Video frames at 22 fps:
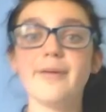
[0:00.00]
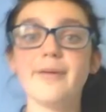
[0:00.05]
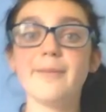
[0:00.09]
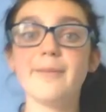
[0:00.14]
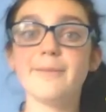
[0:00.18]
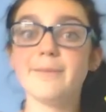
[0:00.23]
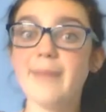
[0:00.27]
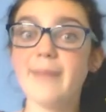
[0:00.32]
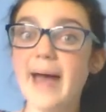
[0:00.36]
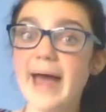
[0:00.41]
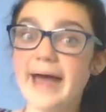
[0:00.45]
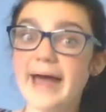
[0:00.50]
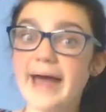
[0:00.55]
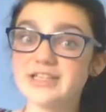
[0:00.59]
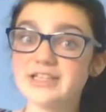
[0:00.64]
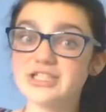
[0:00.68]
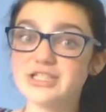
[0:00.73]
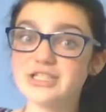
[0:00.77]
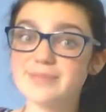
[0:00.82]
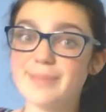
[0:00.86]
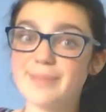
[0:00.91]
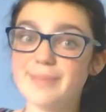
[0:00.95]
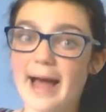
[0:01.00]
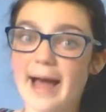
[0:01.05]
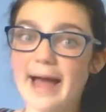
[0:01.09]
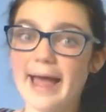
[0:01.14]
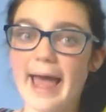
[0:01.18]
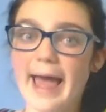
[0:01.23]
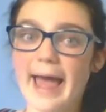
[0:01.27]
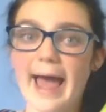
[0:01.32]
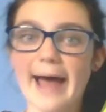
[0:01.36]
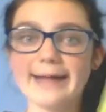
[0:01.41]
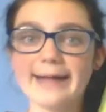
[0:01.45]
Matched
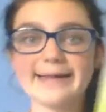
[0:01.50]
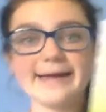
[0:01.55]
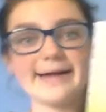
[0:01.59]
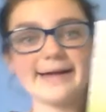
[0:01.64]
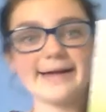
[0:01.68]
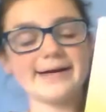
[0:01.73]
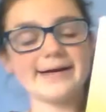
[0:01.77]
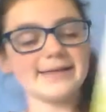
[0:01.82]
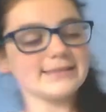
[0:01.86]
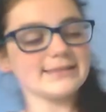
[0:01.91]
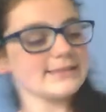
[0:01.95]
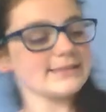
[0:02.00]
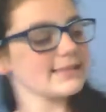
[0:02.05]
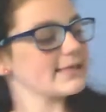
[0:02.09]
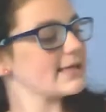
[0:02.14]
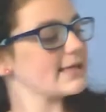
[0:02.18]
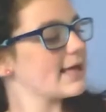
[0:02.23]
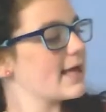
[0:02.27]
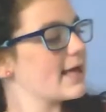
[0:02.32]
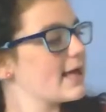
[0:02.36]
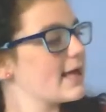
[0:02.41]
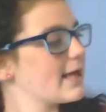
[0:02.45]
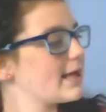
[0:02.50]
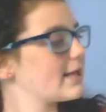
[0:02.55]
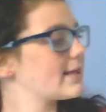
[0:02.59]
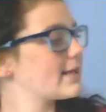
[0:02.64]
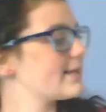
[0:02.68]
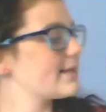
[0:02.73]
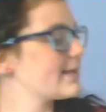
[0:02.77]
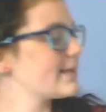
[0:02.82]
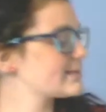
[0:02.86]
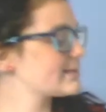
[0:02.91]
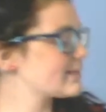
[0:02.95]
by Ali Kandi.
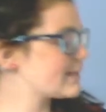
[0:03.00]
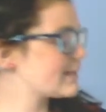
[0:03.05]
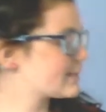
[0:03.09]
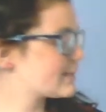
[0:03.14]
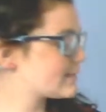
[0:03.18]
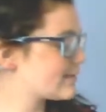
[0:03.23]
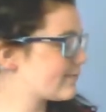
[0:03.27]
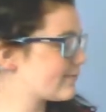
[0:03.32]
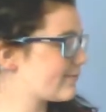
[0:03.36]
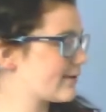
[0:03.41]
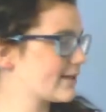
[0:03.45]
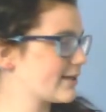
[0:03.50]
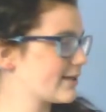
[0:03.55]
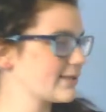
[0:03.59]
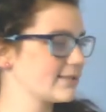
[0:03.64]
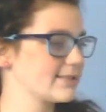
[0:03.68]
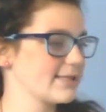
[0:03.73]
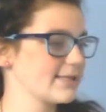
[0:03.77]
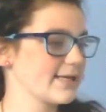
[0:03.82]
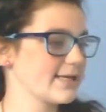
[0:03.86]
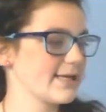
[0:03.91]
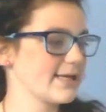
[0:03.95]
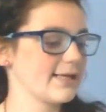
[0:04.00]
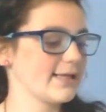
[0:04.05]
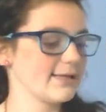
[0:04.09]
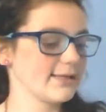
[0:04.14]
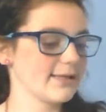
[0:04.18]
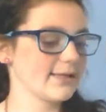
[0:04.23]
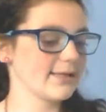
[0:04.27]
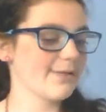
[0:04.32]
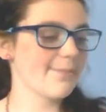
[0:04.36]
This is the first in the